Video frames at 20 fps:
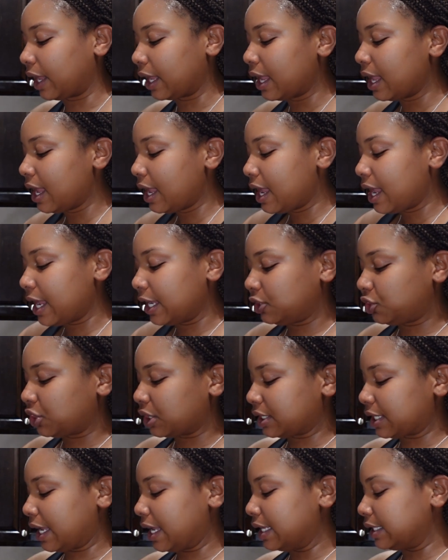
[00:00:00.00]
Like it's
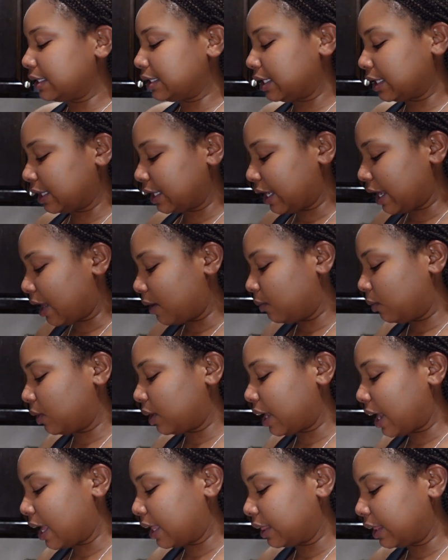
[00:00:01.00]
just instantly I
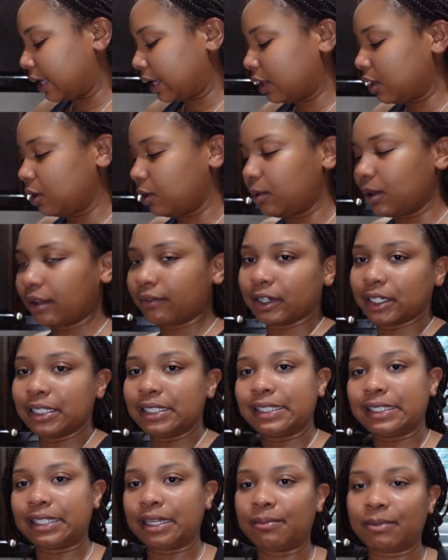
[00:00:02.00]
will get like whatever
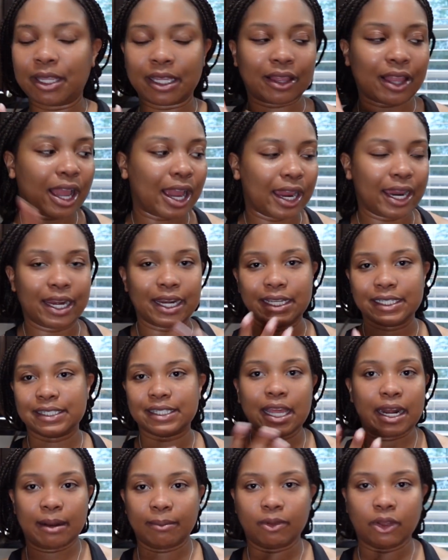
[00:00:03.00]
stimuli it
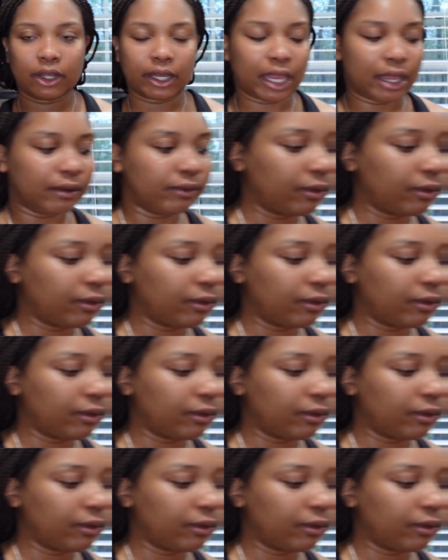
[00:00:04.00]
is that I'm looking